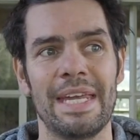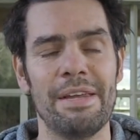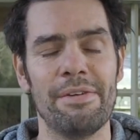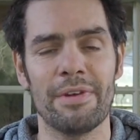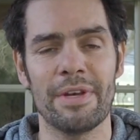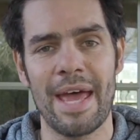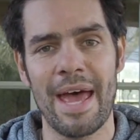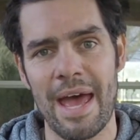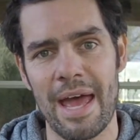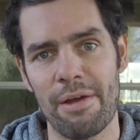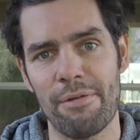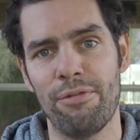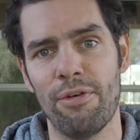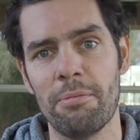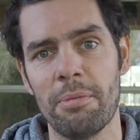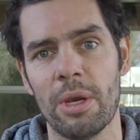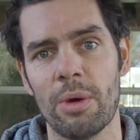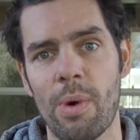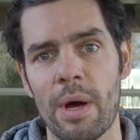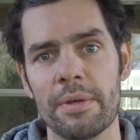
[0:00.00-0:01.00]
Even at
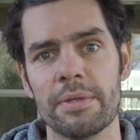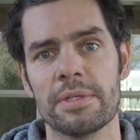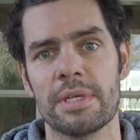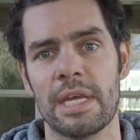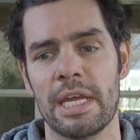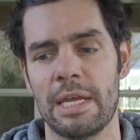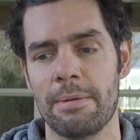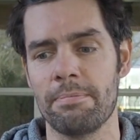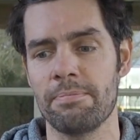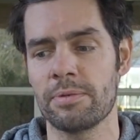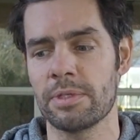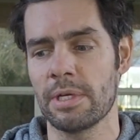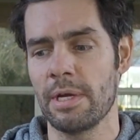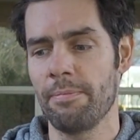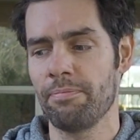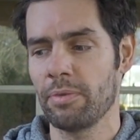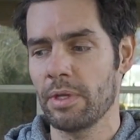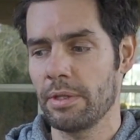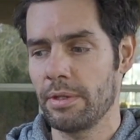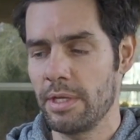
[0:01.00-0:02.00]
Formula One teams,
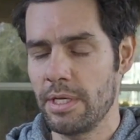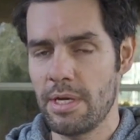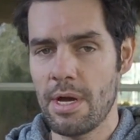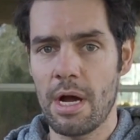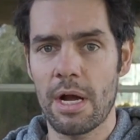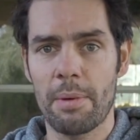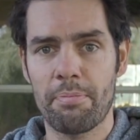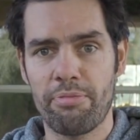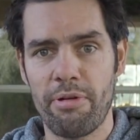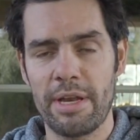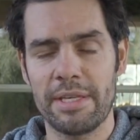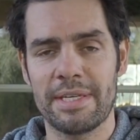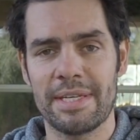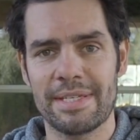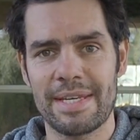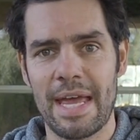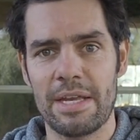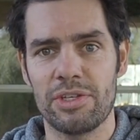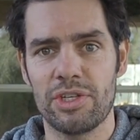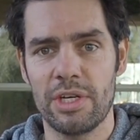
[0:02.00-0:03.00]
the young
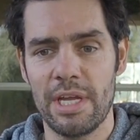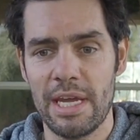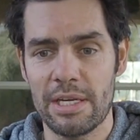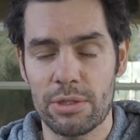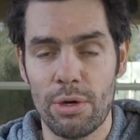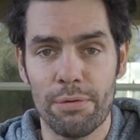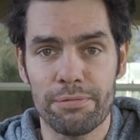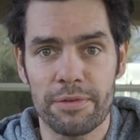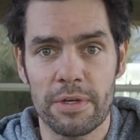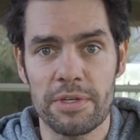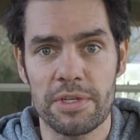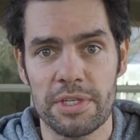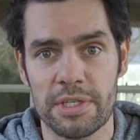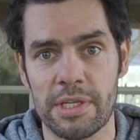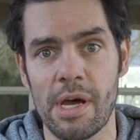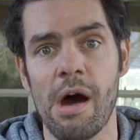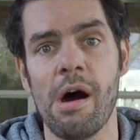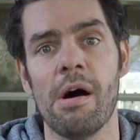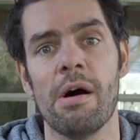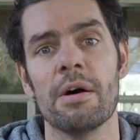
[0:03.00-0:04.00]
apprentice engineers often
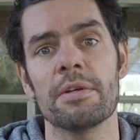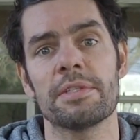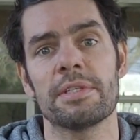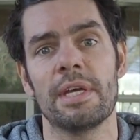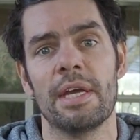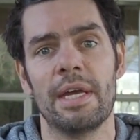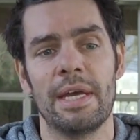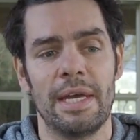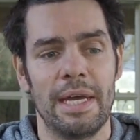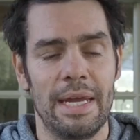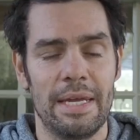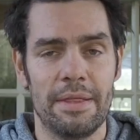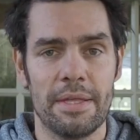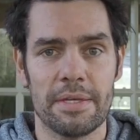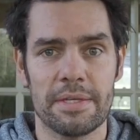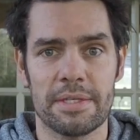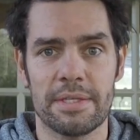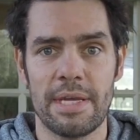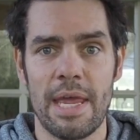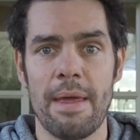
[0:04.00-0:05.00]
start in
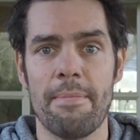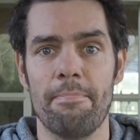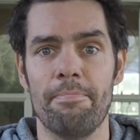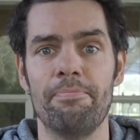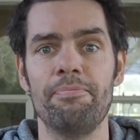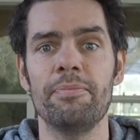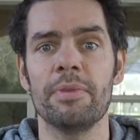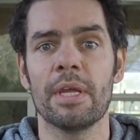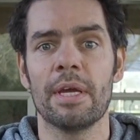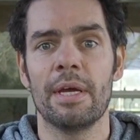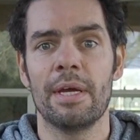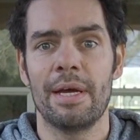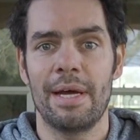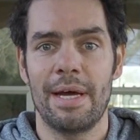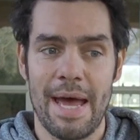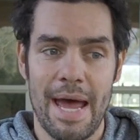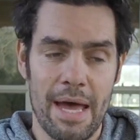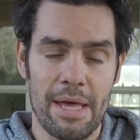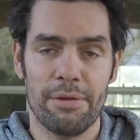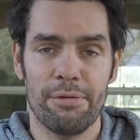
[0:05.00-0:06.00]
the sim
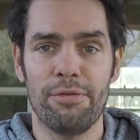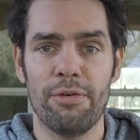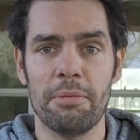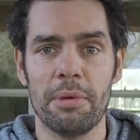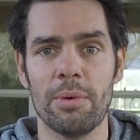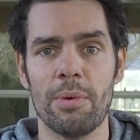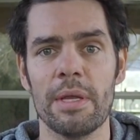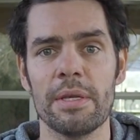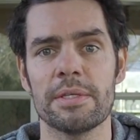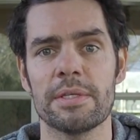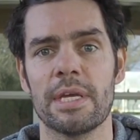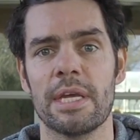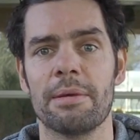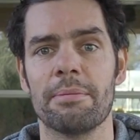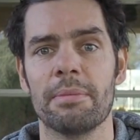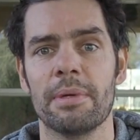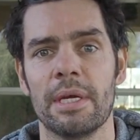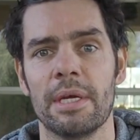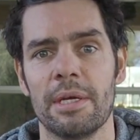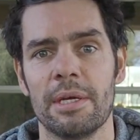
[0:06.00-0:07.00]
at the Formula One
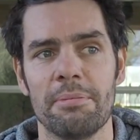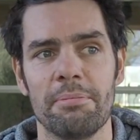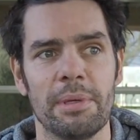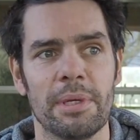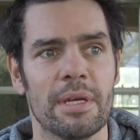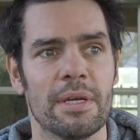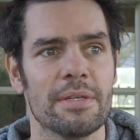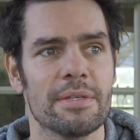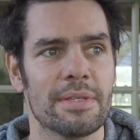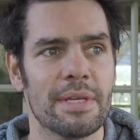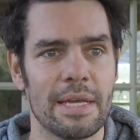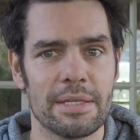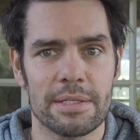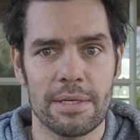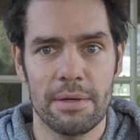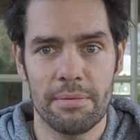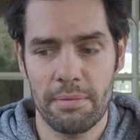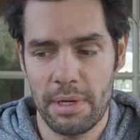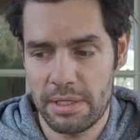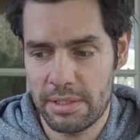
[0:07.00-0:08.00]
team, because
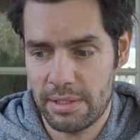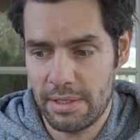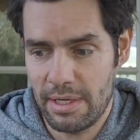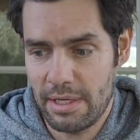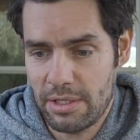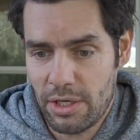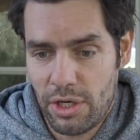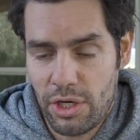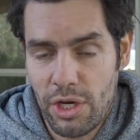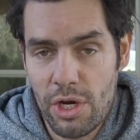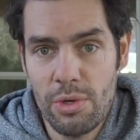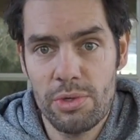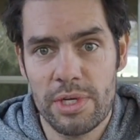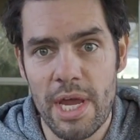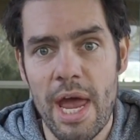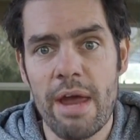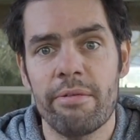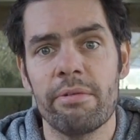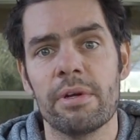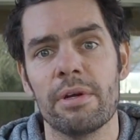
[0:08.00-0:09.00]
it's a huge
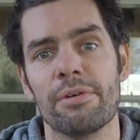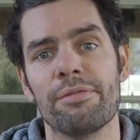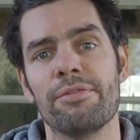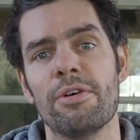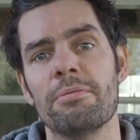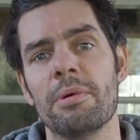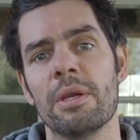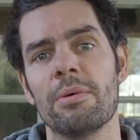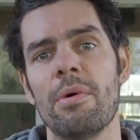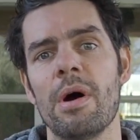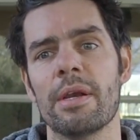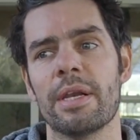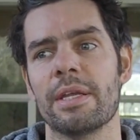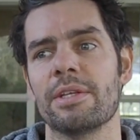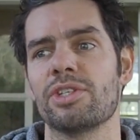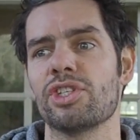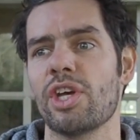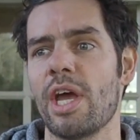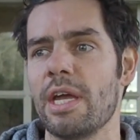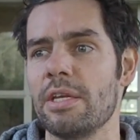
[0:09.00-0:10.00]
area of Formula One,
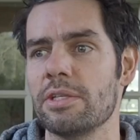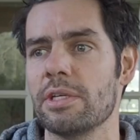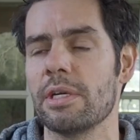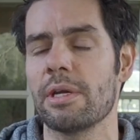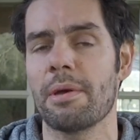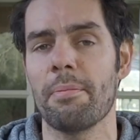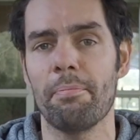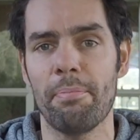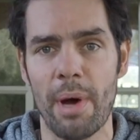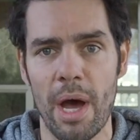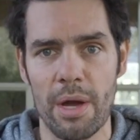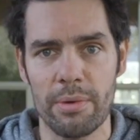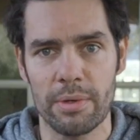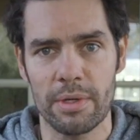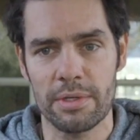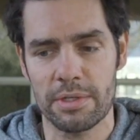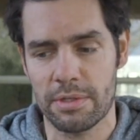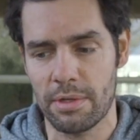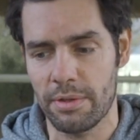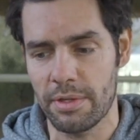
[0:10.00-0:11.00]
and changing
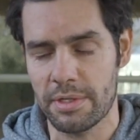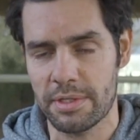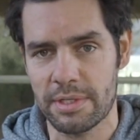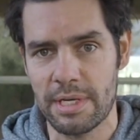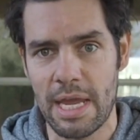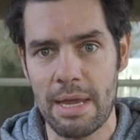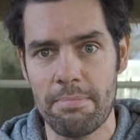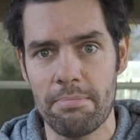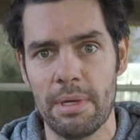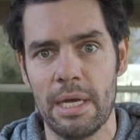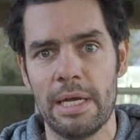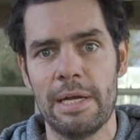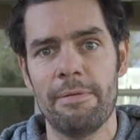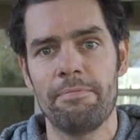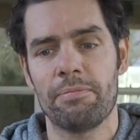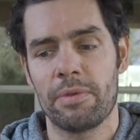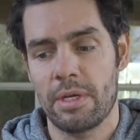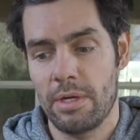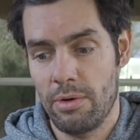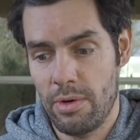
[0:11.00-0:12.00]
components on the sim,
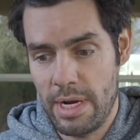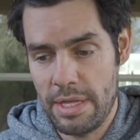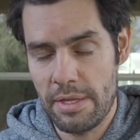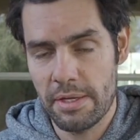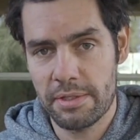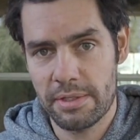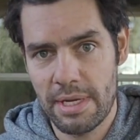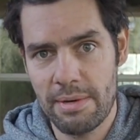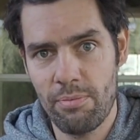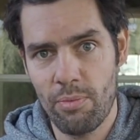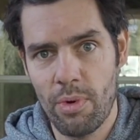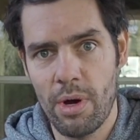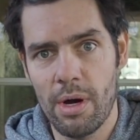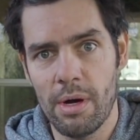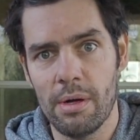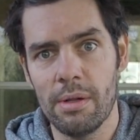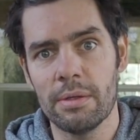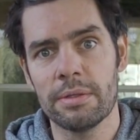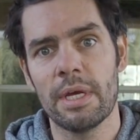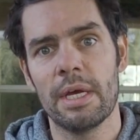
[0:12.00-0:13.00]
in the sim
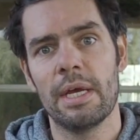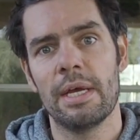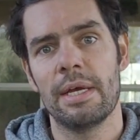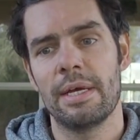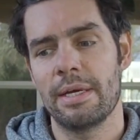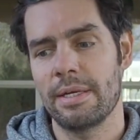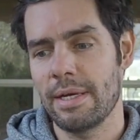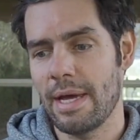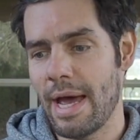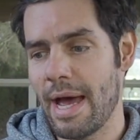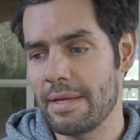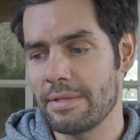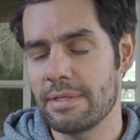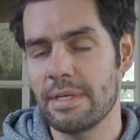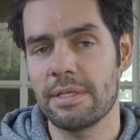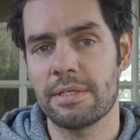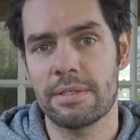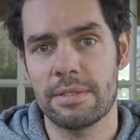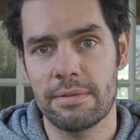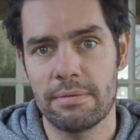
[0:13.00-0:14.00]
world, has
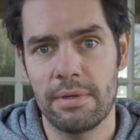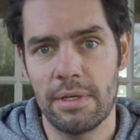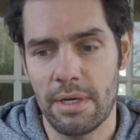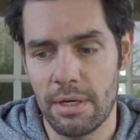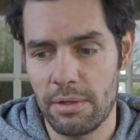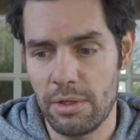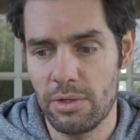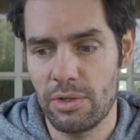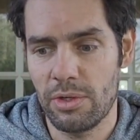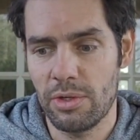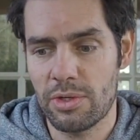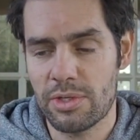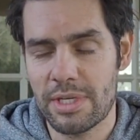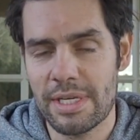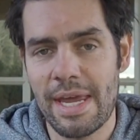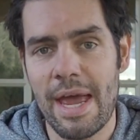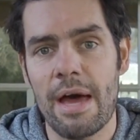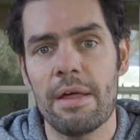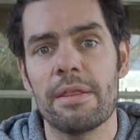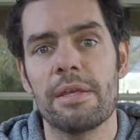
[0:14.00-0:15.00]
this, you
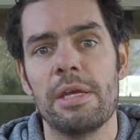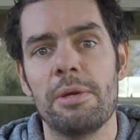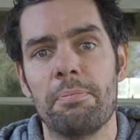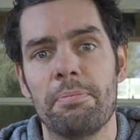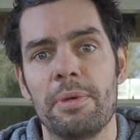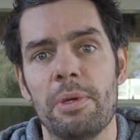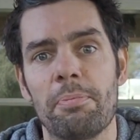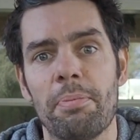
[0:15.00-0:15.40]
see out you